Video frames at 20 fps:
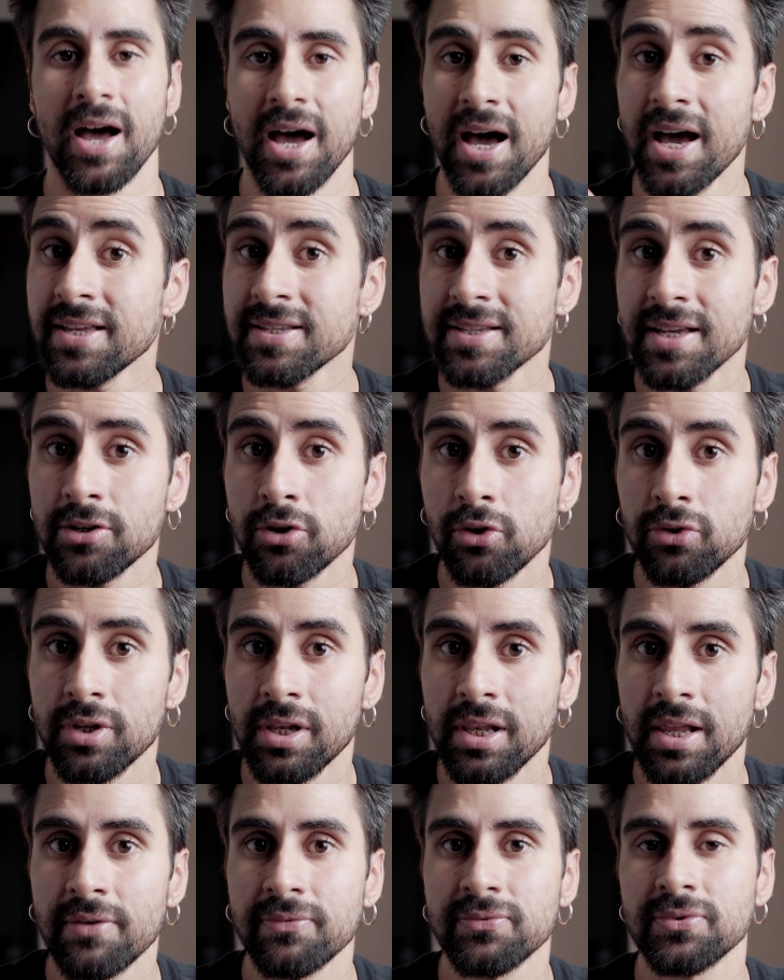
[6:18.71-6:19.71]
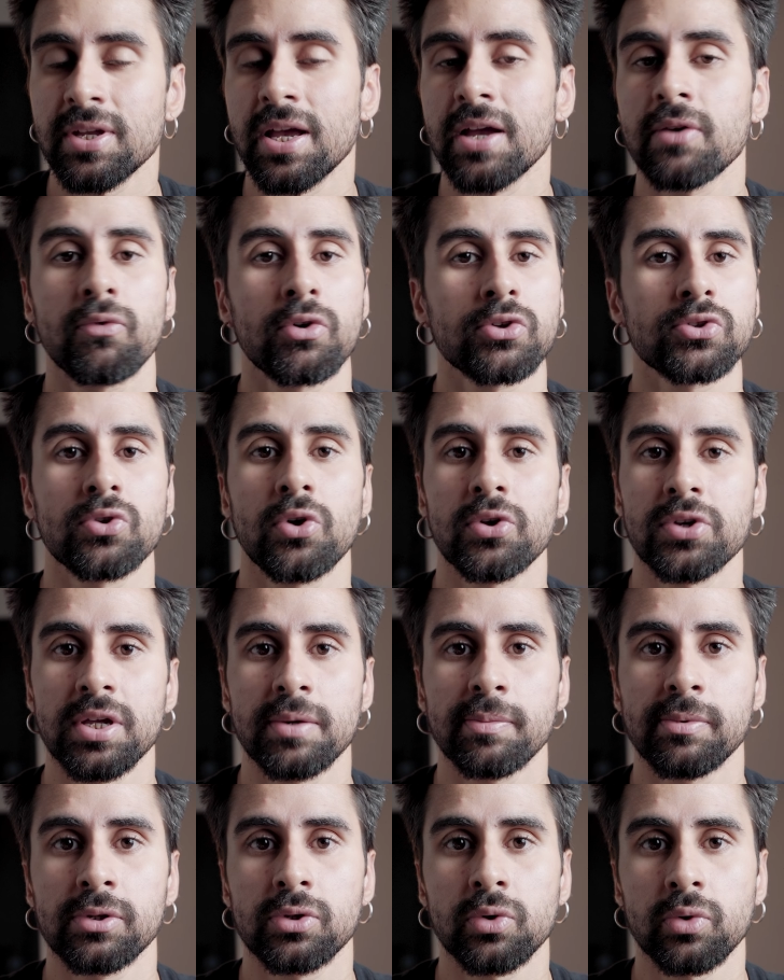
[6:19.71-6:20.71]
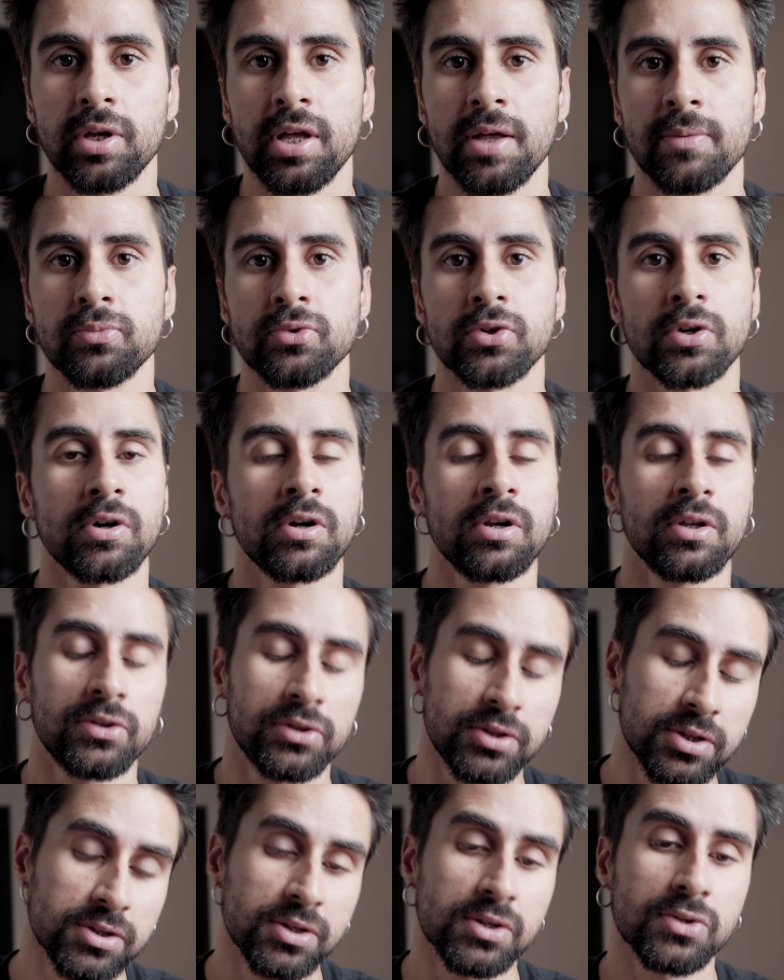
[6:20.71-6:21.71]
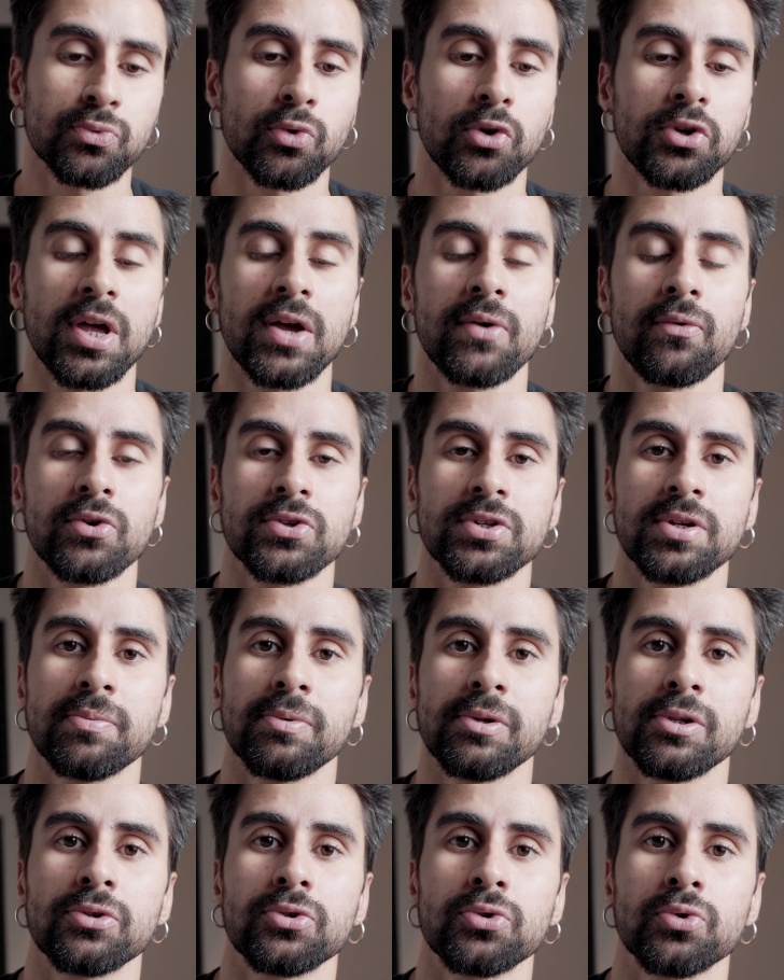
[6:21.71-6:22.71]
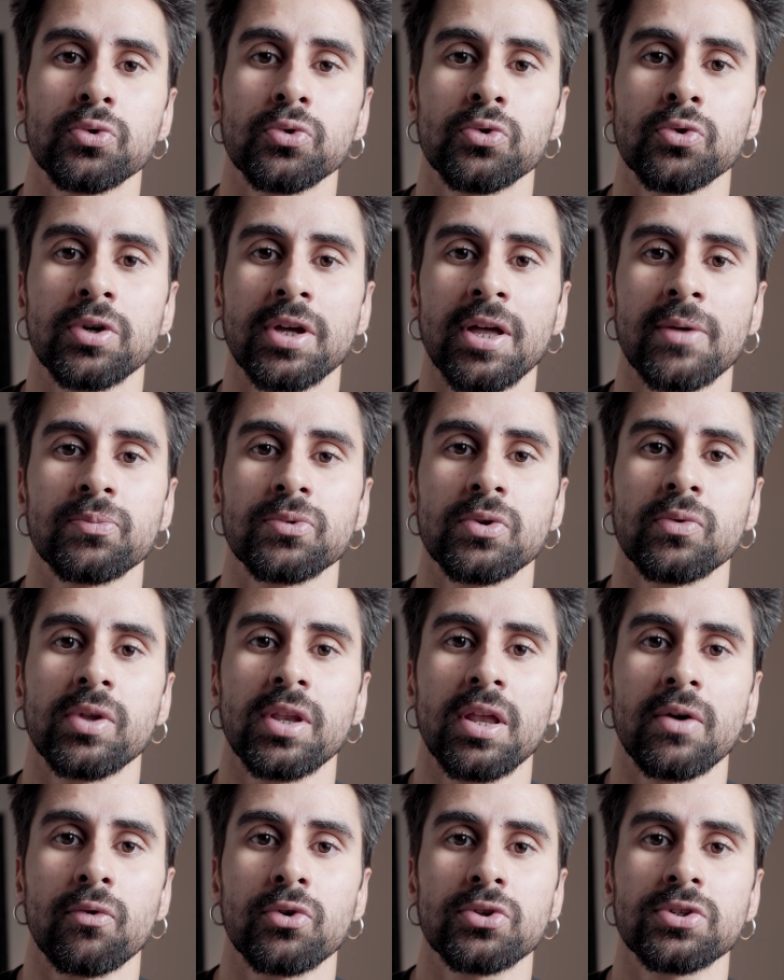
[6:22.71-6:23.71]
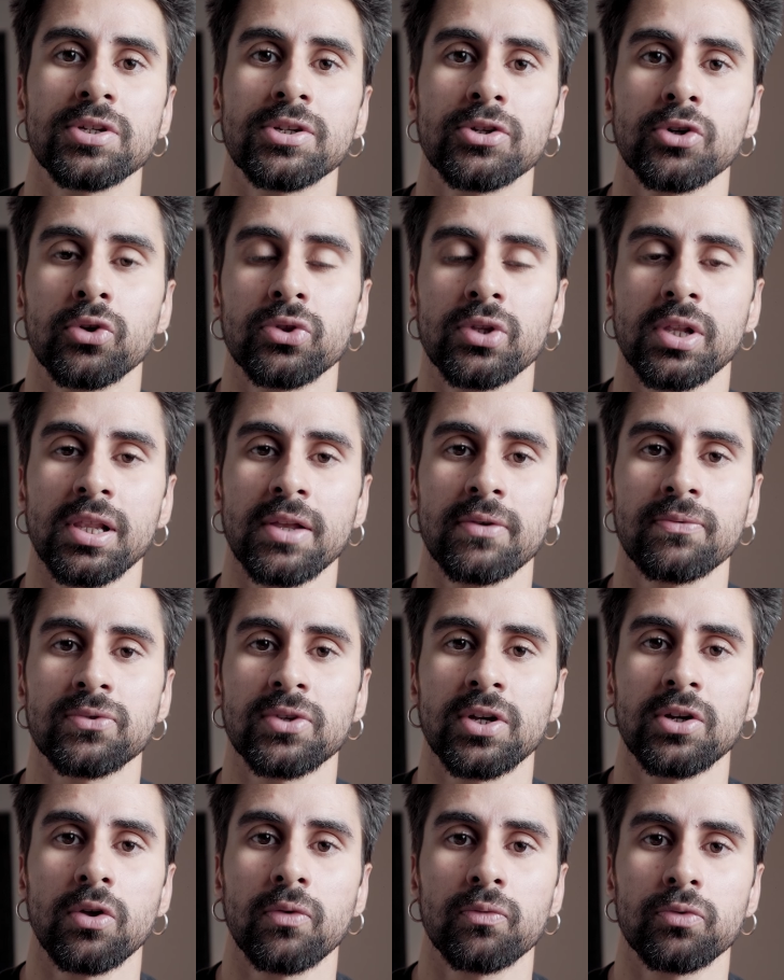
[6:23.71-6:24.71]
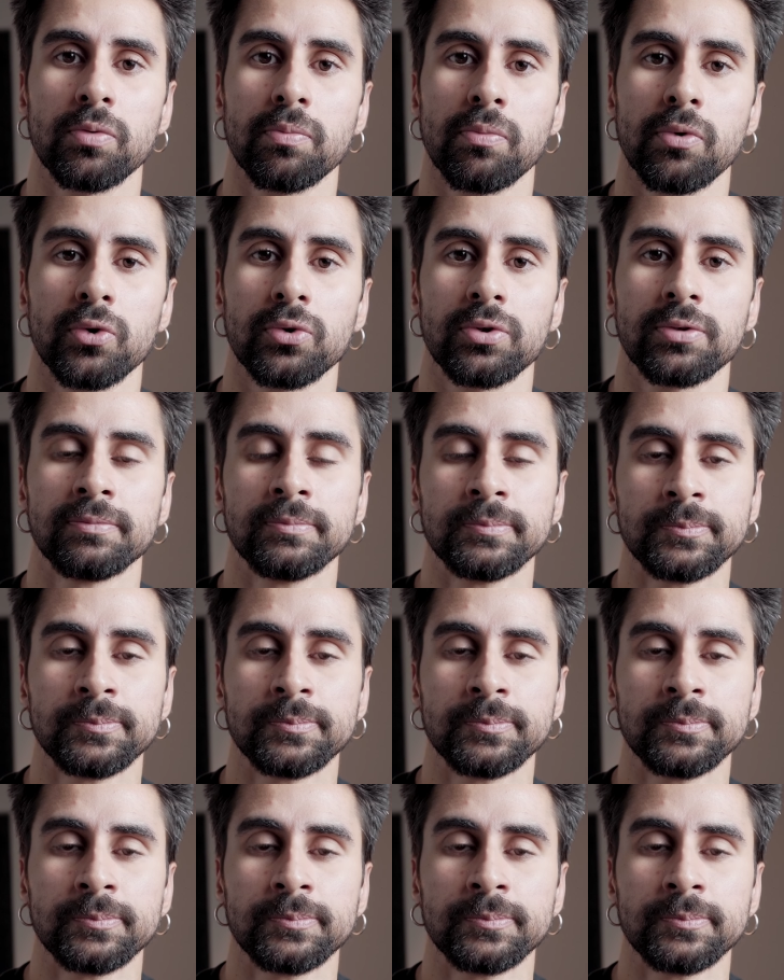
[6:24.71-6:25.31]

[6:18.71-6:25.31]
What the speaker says: I sat on the left side, was not able to capture. This is what I was able to capture when I was sitting on the left side of the boat.